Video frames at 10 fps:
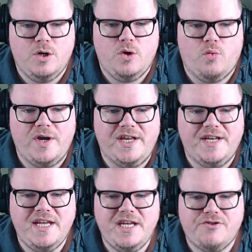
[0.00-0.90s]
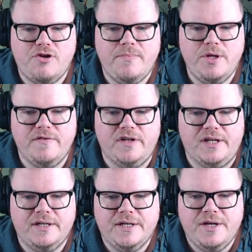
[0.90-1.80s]
We need
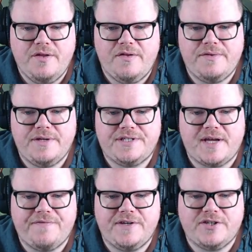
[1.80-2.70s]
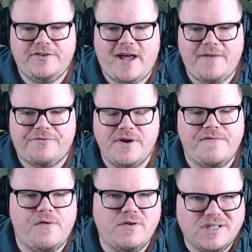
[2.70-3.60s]
removal. The toughness on that
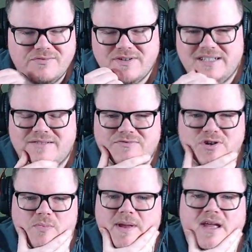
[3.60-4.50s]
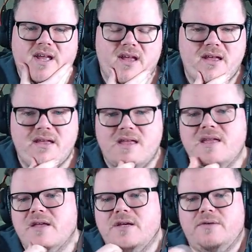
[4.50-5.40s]
3/4 is a real big.
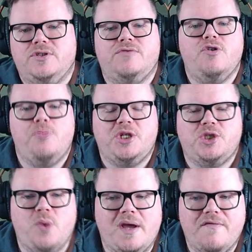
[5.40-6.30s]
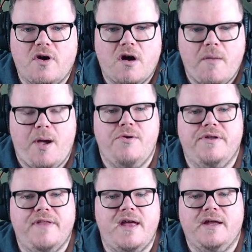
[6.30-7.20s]
Was a real big swing for our
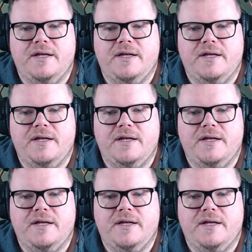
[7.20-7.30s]
opponent there.